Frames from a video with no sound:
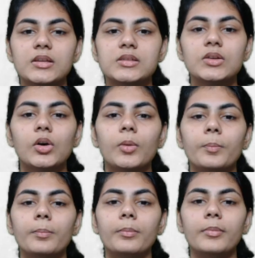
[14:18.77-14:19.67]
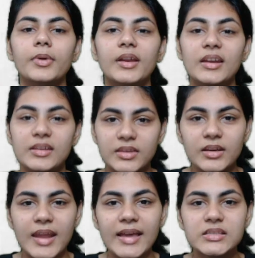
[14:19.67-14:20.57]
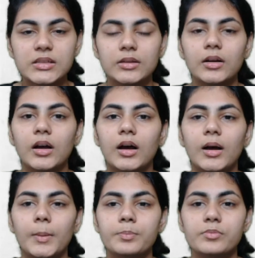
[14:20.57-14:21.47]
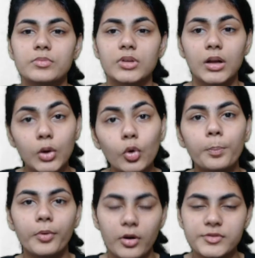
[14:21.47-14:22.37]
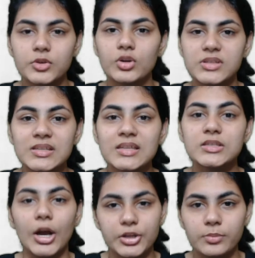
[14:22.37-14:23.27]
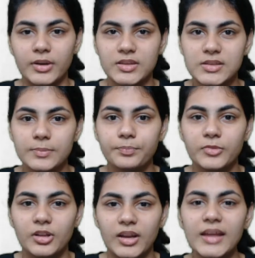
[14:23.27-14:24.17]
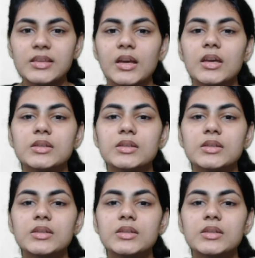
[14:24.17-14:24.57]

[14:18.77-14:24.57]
So the next group of sources is documents, right?